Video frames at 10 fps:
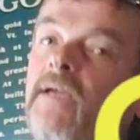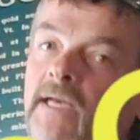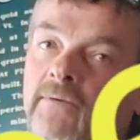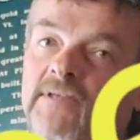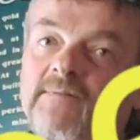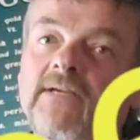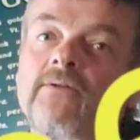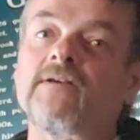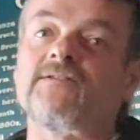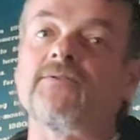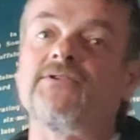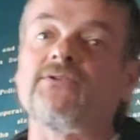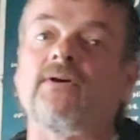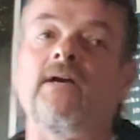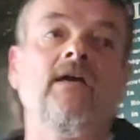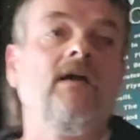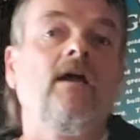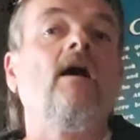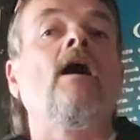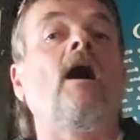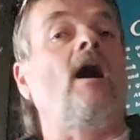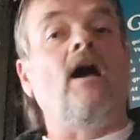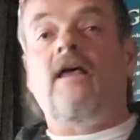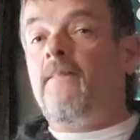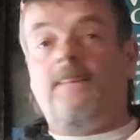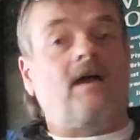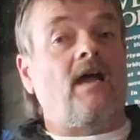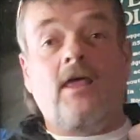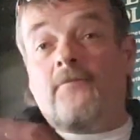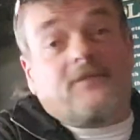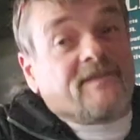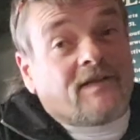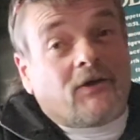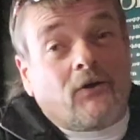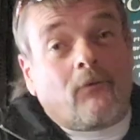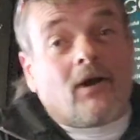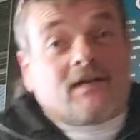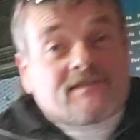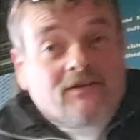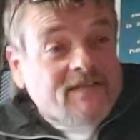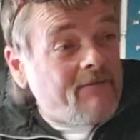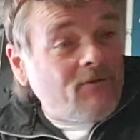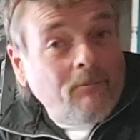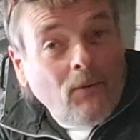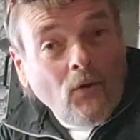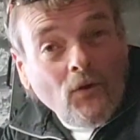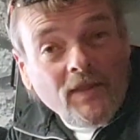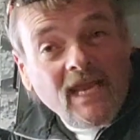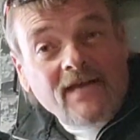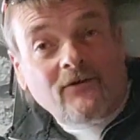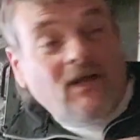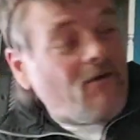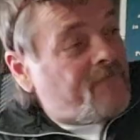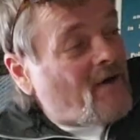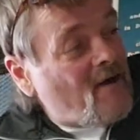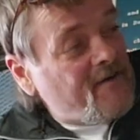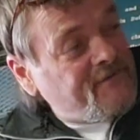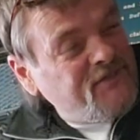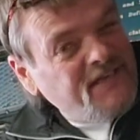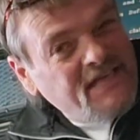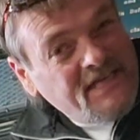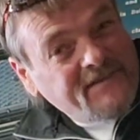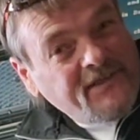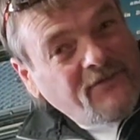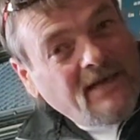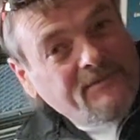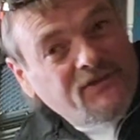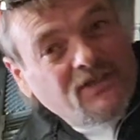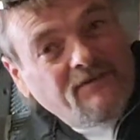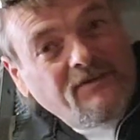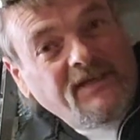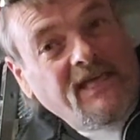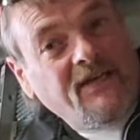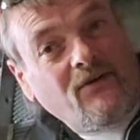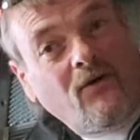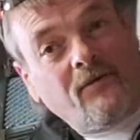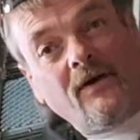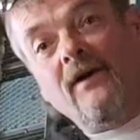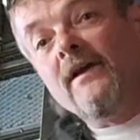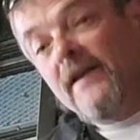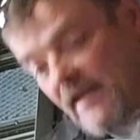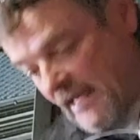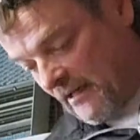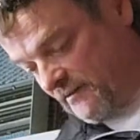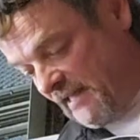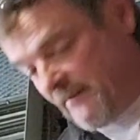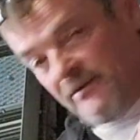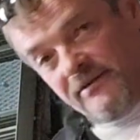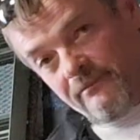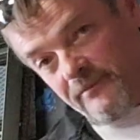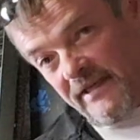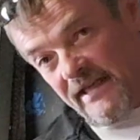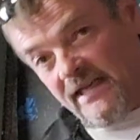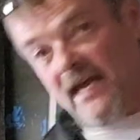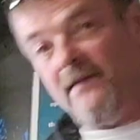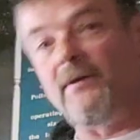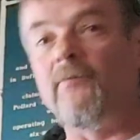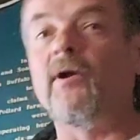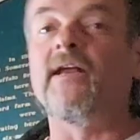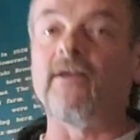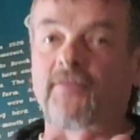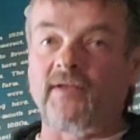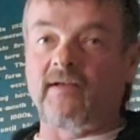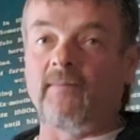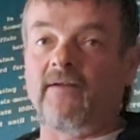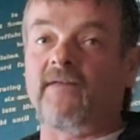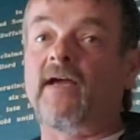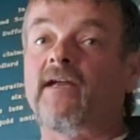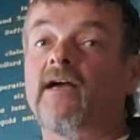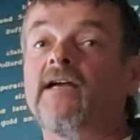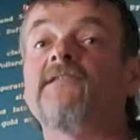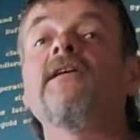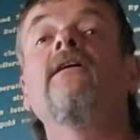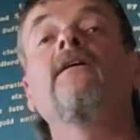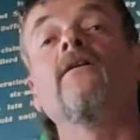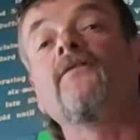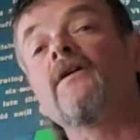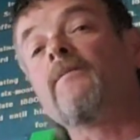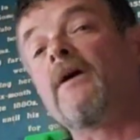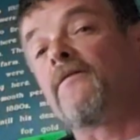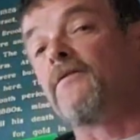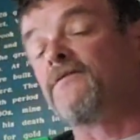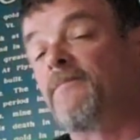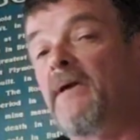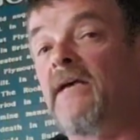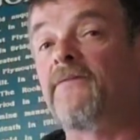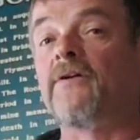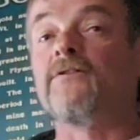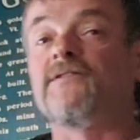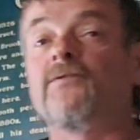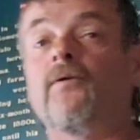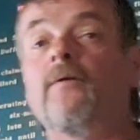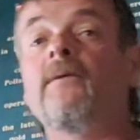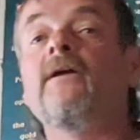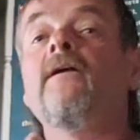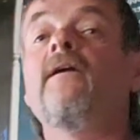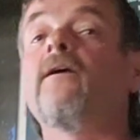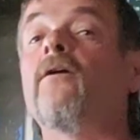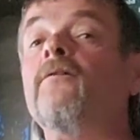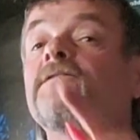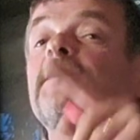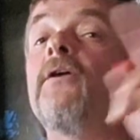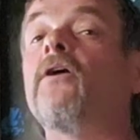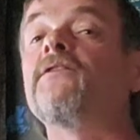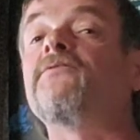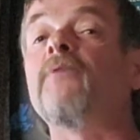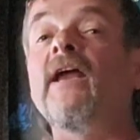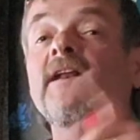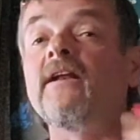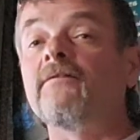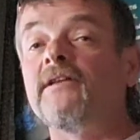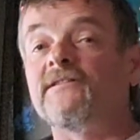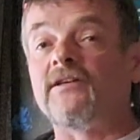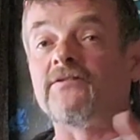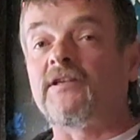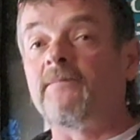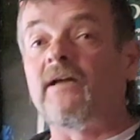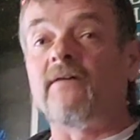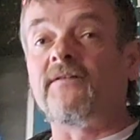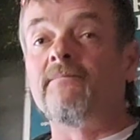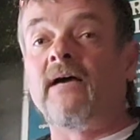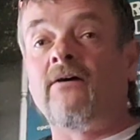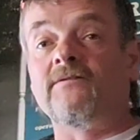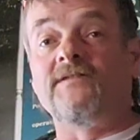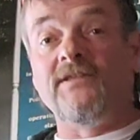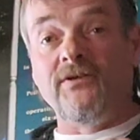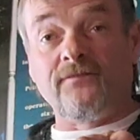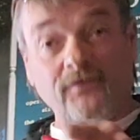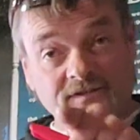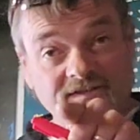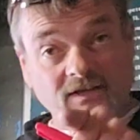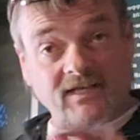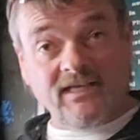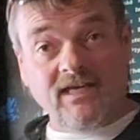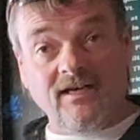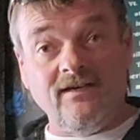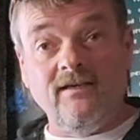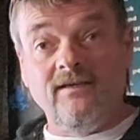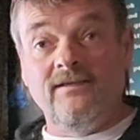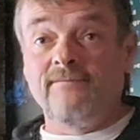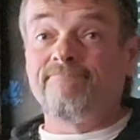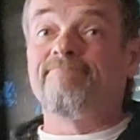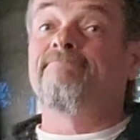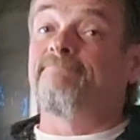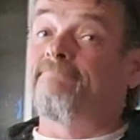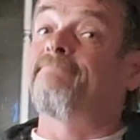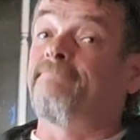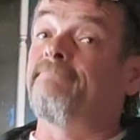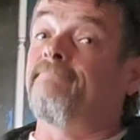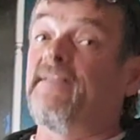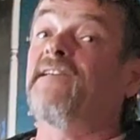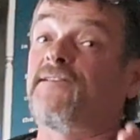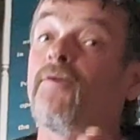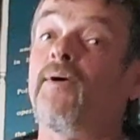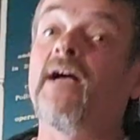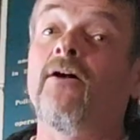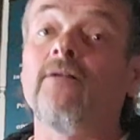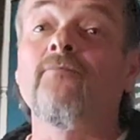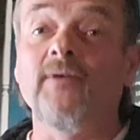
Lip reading: Anyways, make a long story short, the sucker worked because I was able to pull the handle out far enough just to grab the shovel and get it over, and I was able to get it out of my way. Now think about that, guys. Now think about if there's a bad thunderstorm and all of a sudden all this rain and everything starts coming off the mountains and your foot's stuck in there. SOL.